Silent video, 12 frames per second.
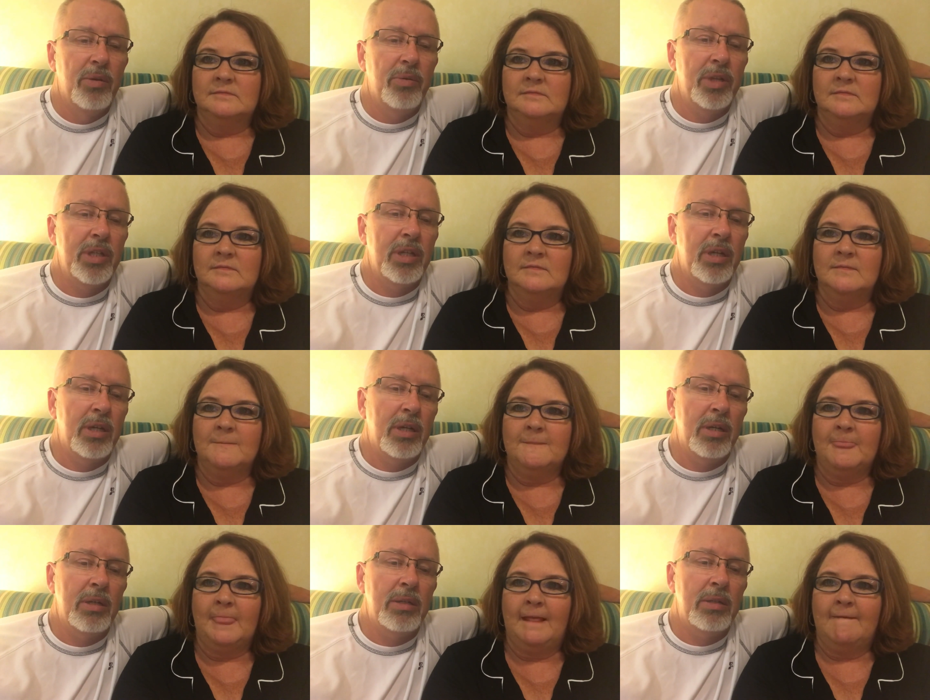Speaker 1: We uh,
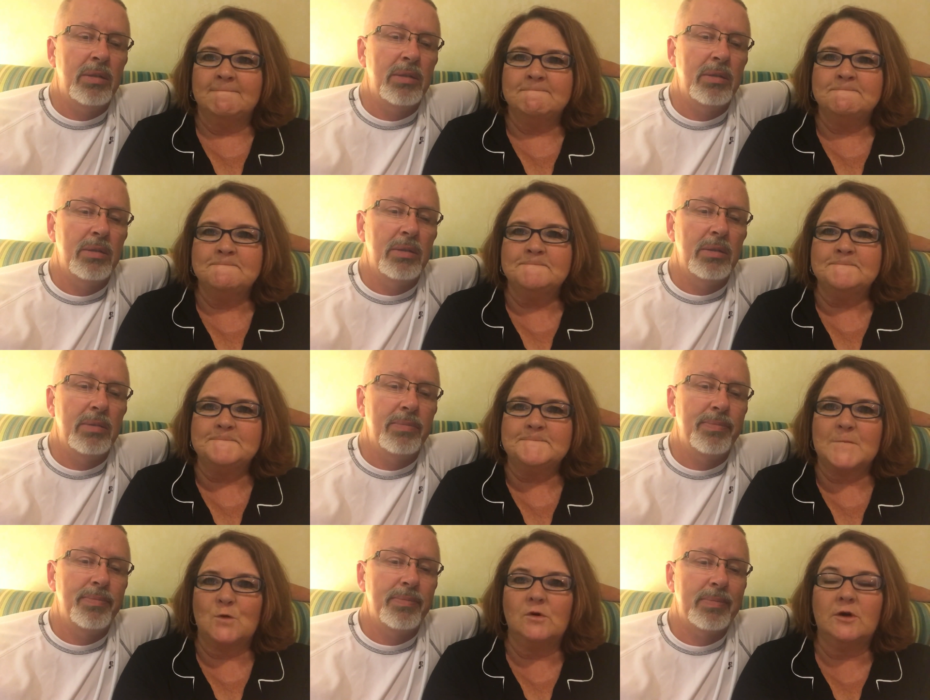
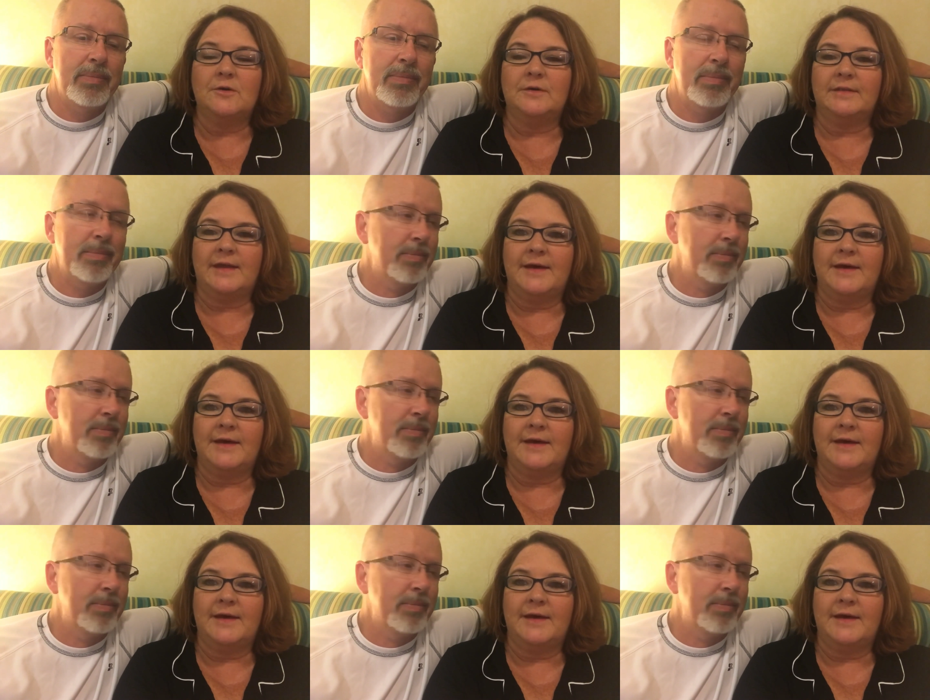
Speaker 2: we'll go to the